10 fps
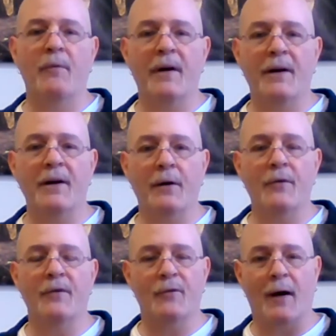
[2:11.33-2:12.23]
videos
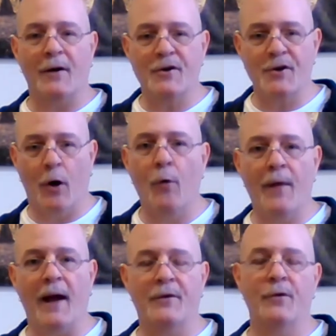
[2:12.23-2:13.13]
and try to show
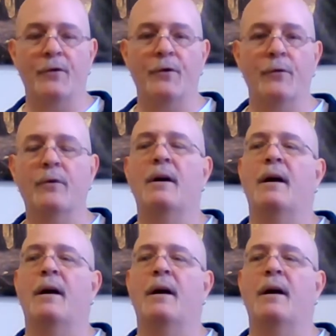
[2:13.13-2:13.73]
that to you,